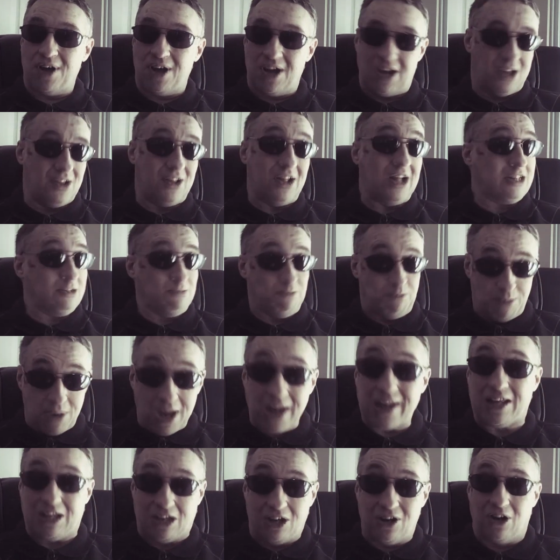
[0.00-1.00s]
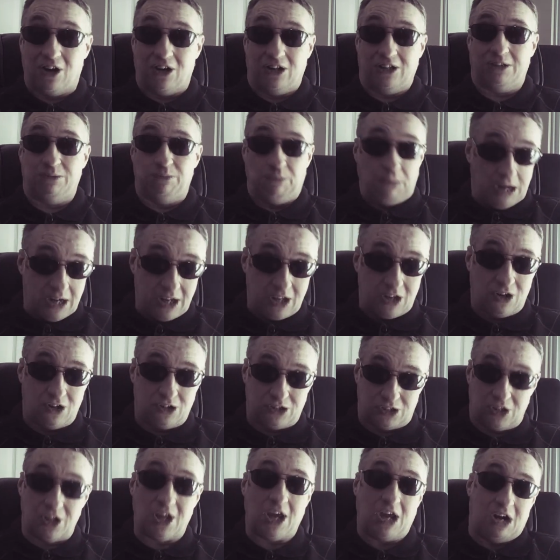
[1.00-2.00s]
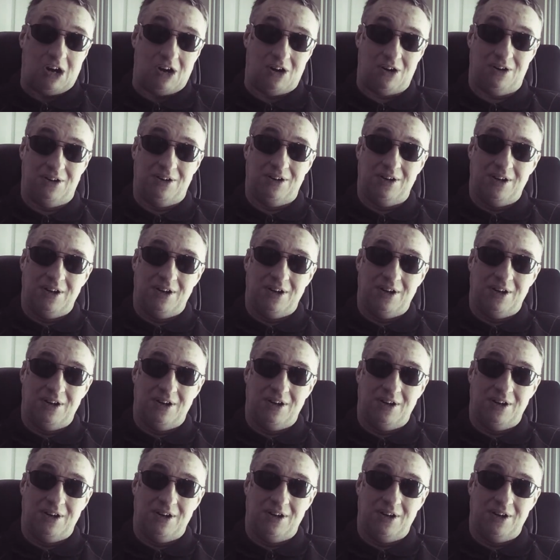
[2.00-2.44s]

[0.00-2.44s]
Uh, that's many years, many years later.